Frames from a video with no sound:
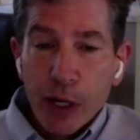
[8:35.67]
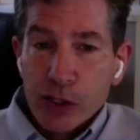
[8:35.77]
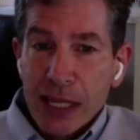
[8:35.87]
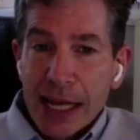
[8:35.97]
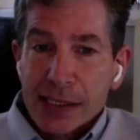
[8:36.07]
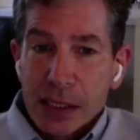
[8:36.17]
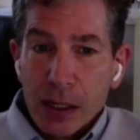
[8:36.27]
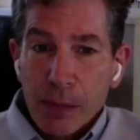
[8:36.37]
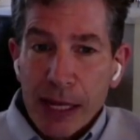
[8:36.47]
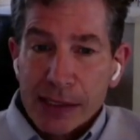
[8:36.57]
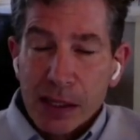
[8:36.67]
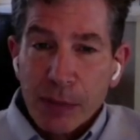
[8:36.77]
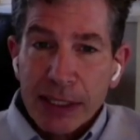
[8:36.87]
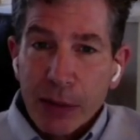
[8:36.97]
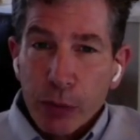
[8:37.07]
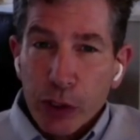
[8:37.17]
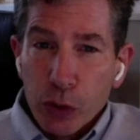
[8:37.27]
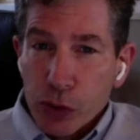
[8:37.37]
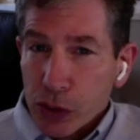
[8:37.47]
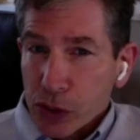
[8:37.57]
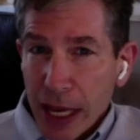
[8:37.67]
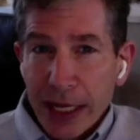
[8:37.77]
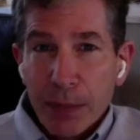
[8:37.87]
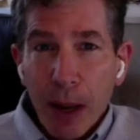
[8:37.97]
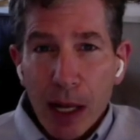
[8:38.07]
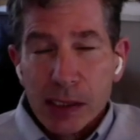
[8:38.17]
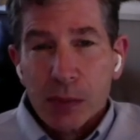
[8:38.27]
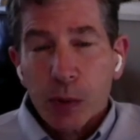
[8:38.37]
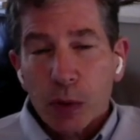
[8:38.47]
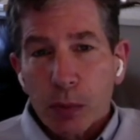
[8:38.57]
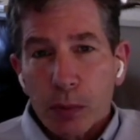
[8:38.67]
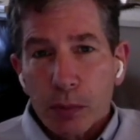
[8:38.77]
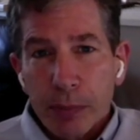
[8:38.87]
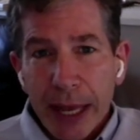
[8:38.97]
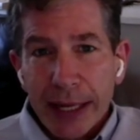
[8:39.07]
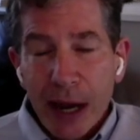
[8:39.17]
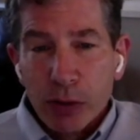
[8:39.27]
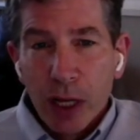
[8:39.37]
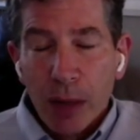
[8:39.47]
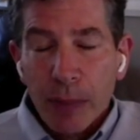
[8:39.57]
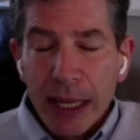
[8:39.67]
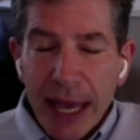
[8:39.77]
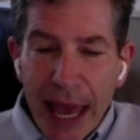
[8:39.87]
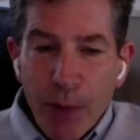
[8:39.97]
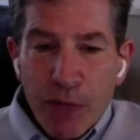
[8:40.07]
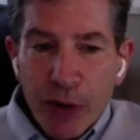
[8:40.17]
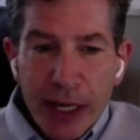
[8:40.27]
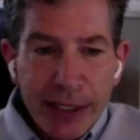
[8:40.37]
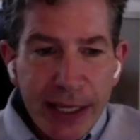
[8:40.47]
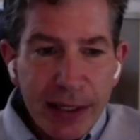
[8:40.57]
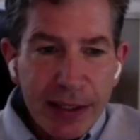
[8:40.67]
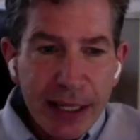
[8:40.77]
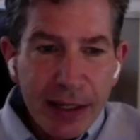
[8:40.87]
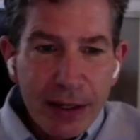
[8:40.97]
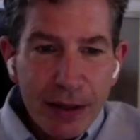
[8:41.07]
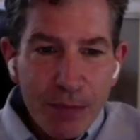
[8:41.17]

because that's uh, that's something that reduces any possible bad outcome, and we forget that that